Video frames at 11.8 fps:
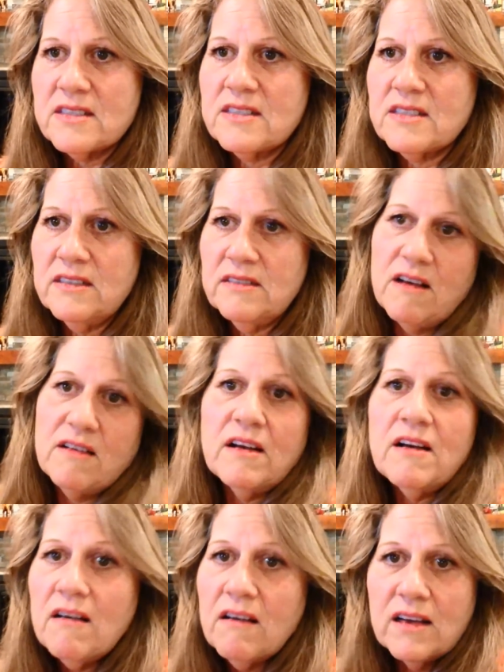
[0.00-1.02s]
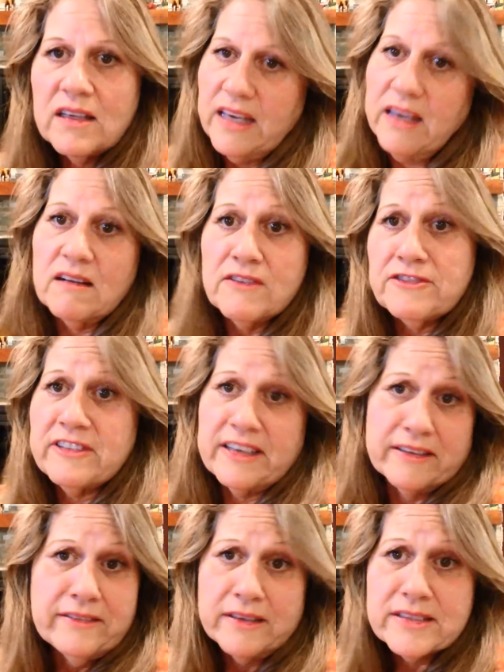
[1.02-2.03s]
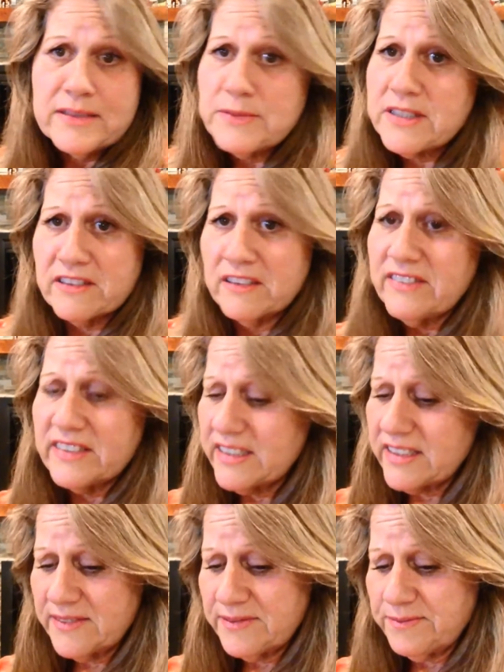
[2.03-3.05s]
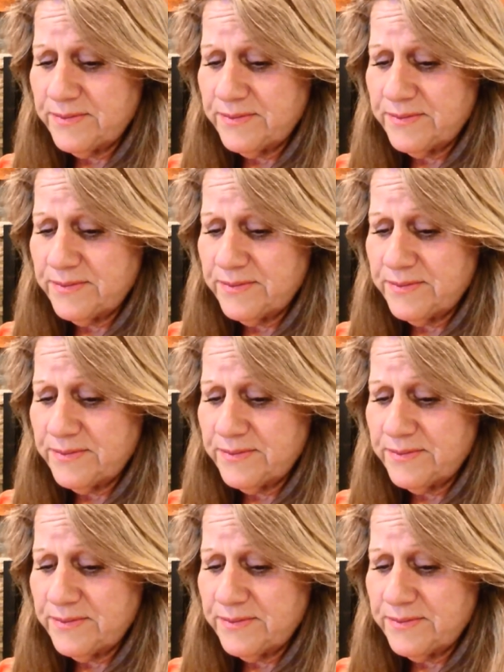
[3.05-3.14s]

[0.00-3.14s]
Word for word: to uh, uh again offering good customer service.